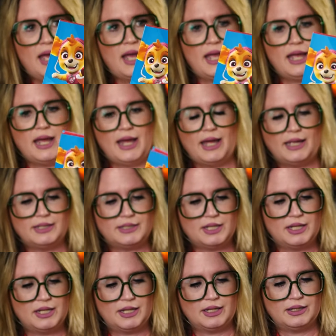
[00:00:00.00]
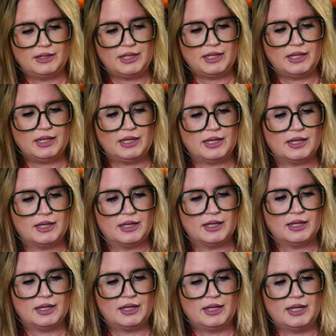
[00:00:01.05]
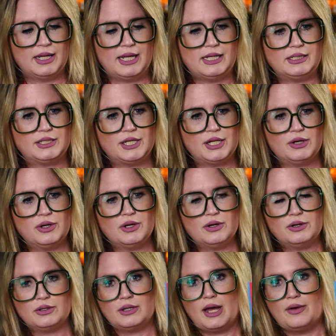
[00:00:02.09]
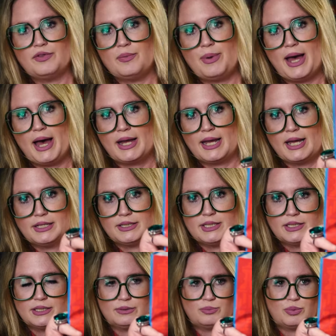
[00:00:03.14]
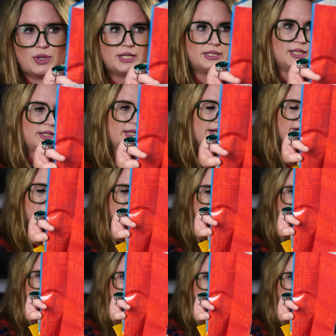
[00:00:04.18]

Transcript: And the interior of the bag has this print in there.